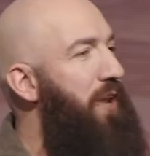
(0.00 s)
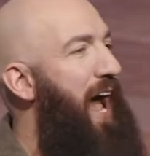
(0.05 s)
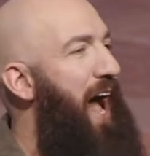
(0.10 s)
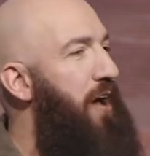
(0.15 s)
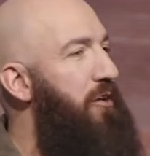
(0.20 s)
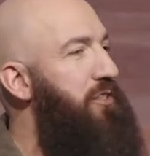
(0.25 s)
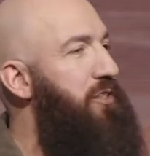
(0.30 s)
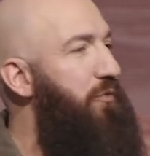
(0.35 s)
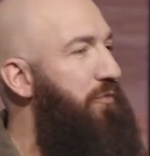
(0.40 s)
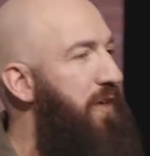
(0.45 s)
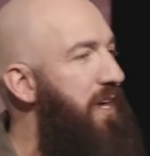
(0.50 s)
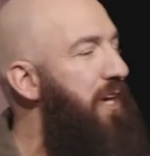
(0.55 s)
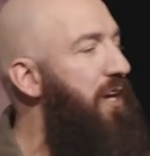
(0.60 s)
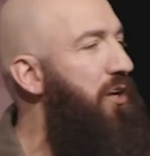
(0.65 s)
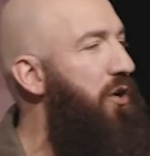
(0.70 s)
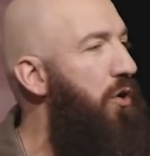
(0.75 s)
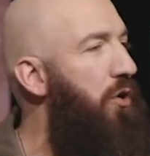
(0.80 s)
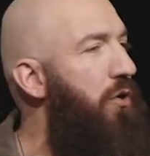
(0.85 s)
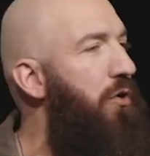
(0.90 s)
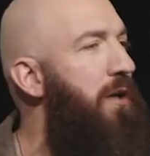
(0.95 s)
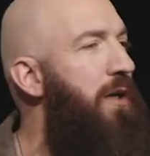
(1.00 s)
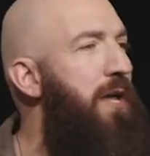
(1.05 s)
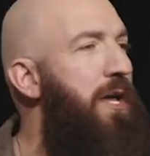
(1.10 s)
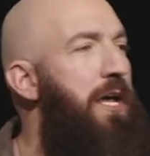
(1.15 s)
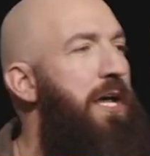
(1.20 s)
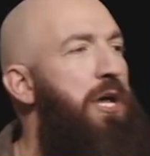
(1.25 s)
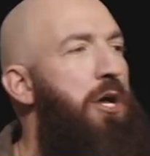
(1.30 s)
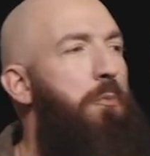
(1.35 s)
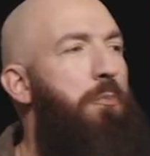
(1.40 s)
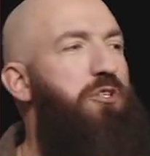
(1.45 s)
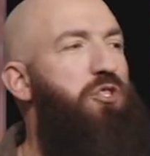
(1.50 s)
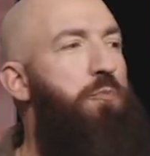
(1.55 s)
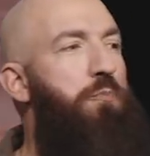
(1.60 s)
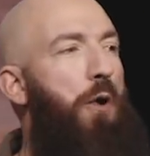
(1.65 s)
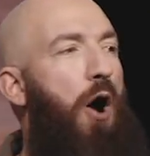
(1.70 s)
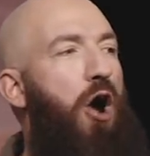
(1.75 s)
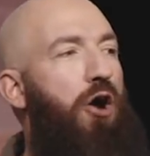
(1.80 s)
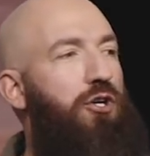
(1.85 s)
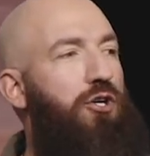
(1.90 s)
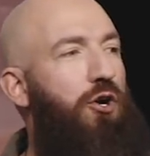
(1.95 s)
house a vehicle, but you
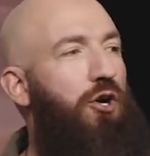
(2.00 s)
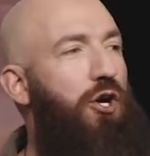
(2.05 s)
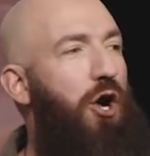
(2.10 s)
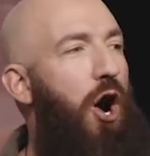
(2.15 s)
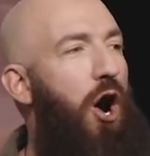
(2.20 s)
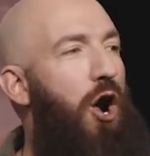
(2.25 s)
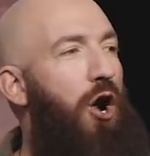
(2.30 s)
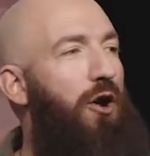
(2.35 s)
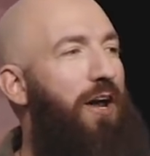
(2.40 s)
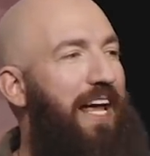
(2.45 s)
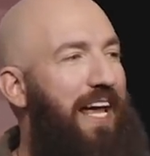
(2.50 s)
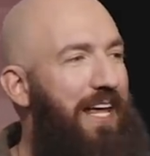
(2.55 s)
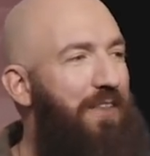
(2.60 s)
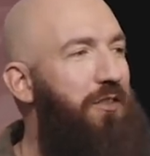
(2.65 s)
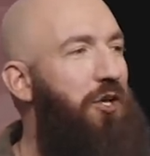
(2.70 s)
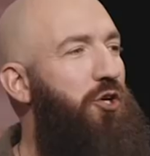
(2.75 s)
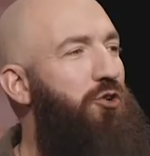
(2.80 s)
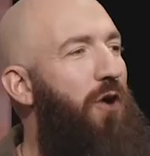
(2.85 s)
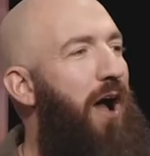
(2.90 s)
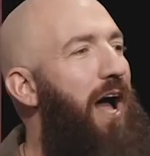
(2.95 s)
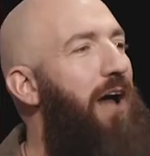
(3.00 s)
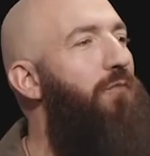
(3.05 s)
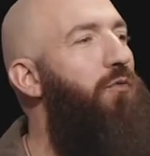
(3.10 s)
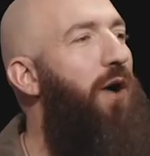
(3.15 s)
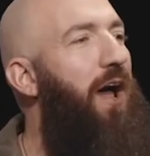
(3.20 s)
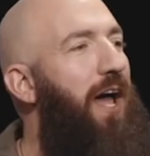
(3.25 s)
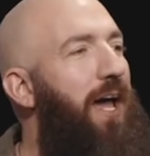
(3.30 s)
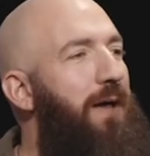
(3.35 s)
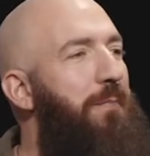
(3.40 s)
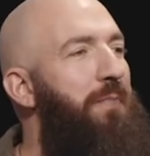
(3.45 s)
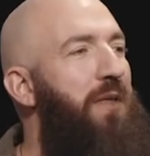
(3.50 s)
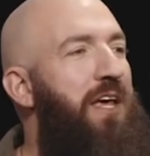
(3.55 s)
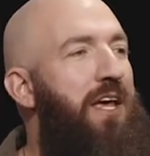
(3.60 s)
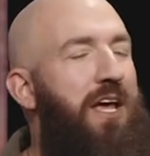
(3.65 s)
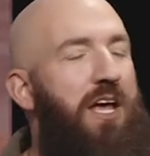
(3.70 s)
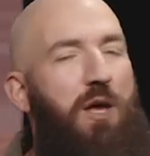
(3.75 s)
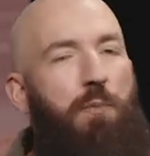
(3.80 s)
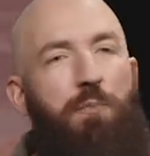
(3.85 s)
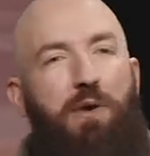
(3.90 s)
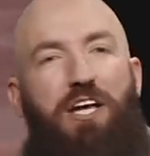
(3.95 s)
park your car in the driveway
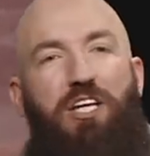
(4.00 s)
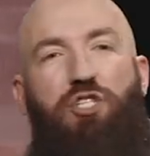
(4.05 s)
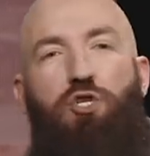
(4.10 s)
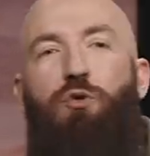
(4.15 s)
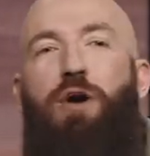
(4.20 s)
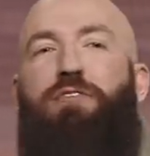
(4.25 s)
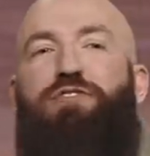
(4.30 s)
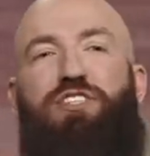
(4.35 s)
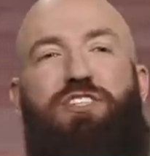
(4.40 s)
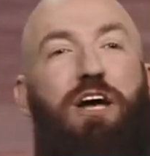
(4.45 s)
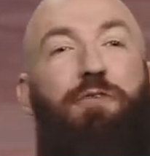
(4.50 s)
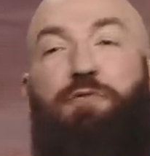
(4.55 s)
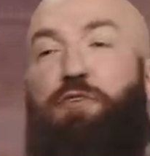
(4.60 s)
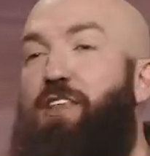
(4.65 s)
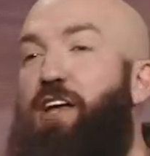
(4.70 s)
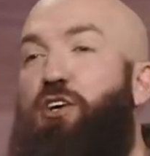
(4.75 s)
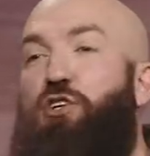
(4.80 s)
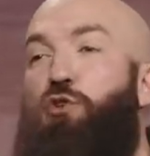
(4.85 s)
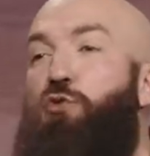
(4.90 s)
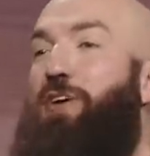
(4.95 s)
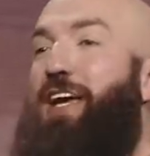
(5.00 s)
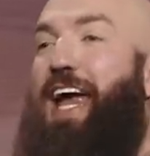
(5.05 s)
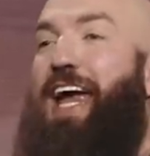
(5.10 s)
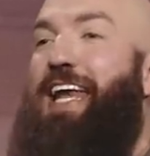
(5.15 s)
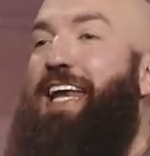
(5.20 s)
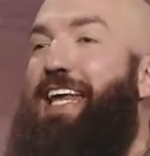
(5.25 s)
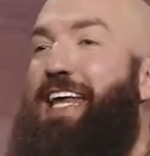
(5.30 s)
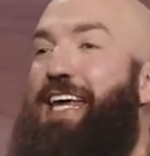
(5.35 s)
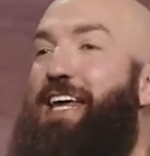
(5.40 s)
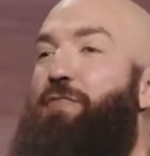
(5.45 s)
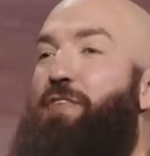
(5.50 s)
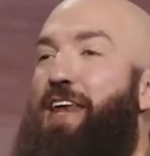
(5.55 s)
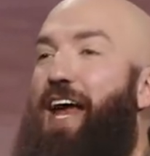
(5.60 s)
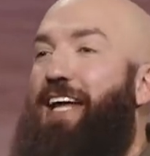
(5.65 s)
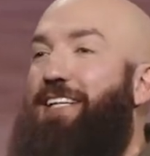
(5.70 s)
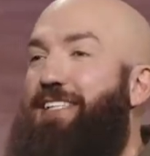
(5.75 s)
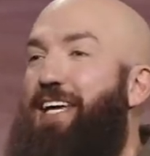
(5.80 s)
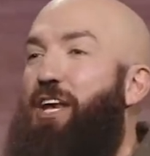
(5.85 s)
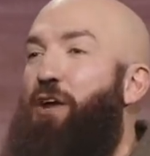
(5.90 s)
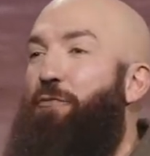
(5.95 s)
because you have stuff in there you can't even
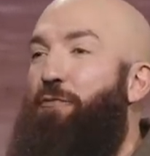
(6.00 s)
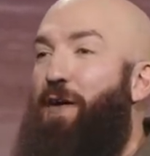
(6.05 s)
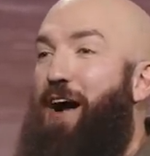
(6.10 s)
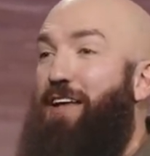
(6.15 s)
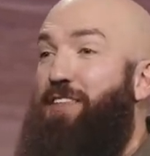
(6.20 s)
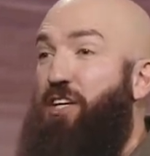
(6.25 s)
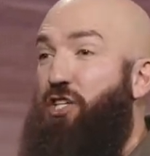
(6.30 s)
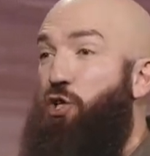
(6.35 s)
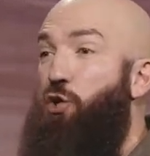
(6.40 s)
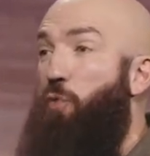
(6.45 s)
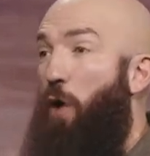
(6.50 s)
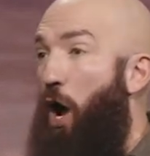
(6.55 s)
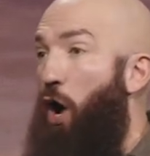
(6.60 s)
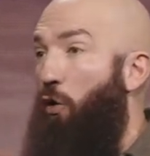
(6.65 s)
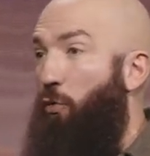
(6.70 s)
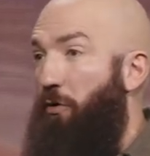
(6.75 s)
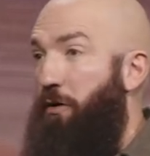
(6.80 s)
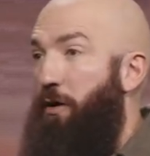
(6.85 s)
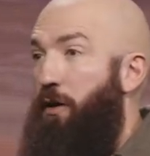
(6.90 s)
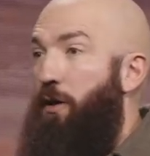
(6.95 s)
identify that you own.